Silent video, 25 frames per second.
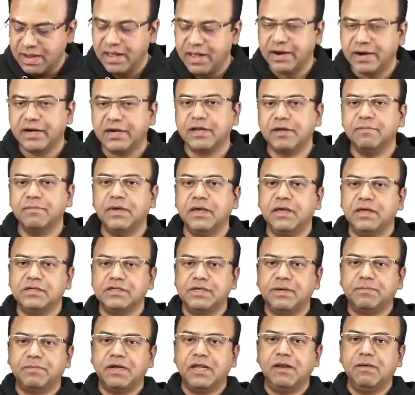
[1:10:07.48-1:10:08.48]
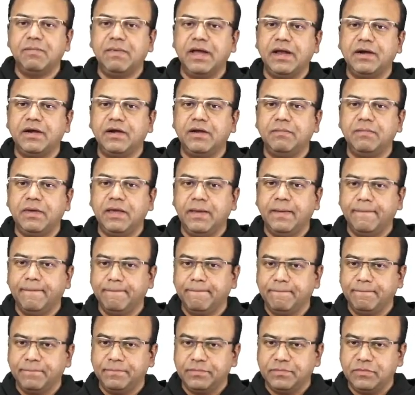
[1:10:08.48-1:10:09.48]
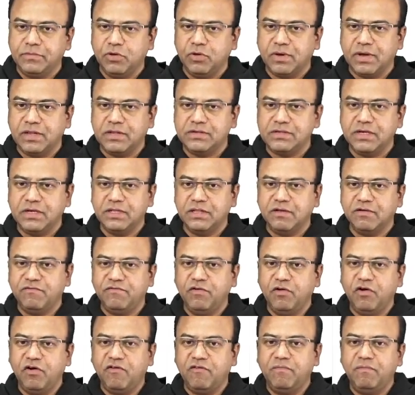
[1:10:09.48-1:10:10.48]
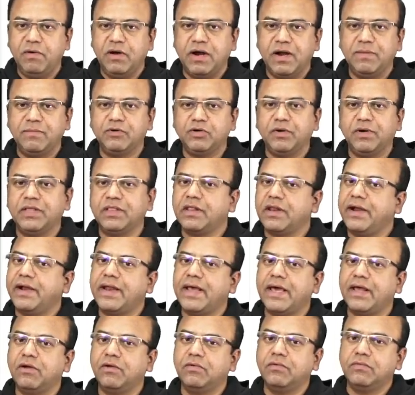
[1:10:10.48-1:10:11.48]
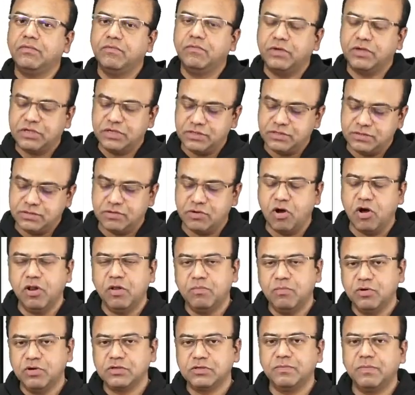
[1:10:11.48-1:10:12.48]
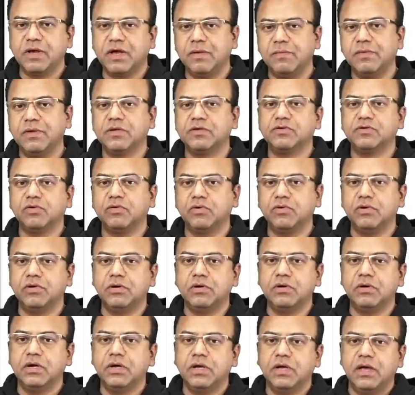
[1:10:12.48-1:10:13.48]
myectomy, septal myectomy, you can see the flow of blood I am showing in the red arrow which is almost becoming so good